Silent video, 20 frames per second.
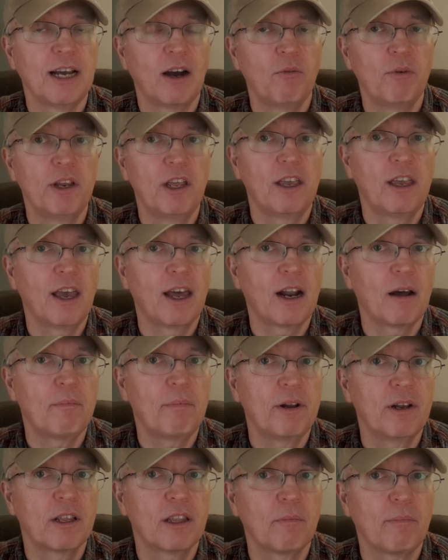Now, when you get
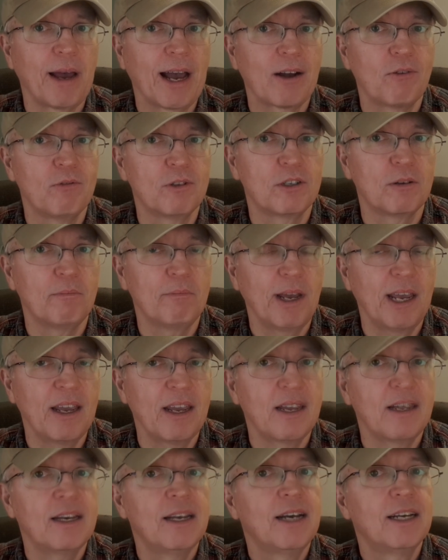up into the backwoods of
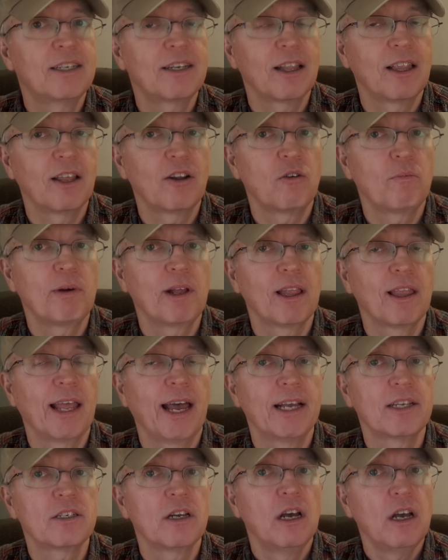Maine, it's a little bit
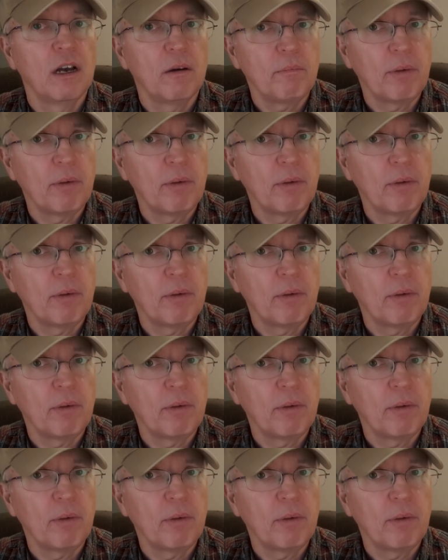less,